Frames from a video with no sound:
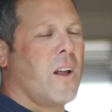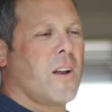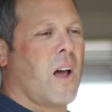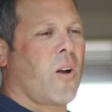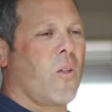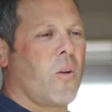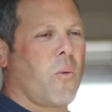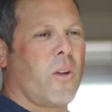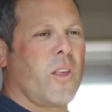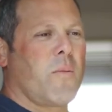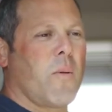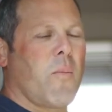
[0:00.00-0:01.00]
not only where
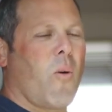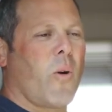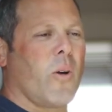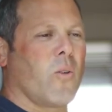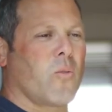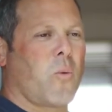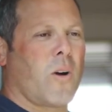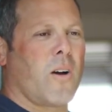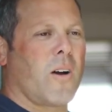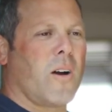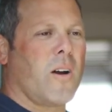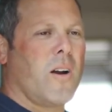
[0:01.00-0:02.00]
these memorials
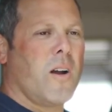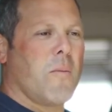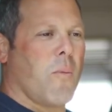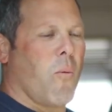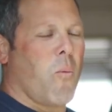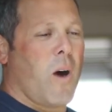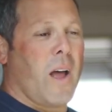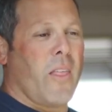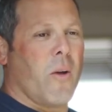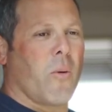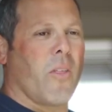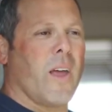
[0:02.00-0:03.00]
were, but why they
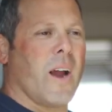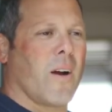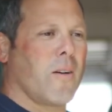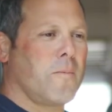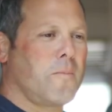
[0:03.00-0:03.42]
were there.